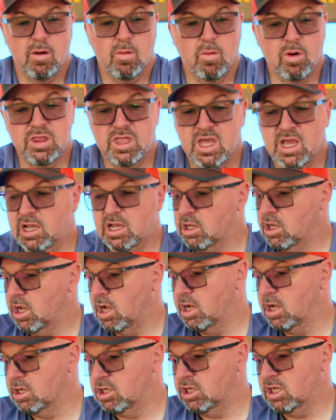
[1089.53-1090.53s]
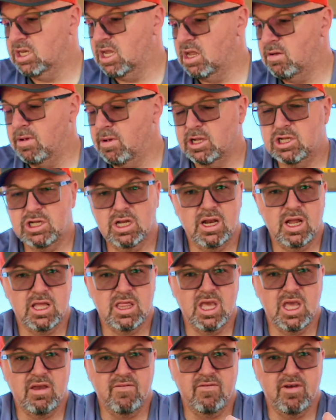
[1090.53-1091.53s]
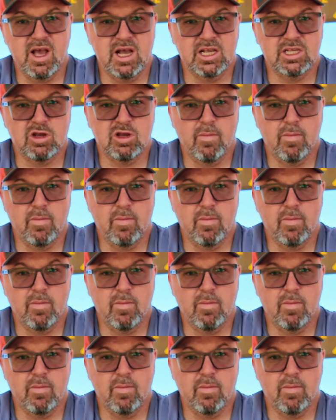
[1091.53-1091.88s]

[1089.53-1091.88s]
One thing she did mention, I think if you guys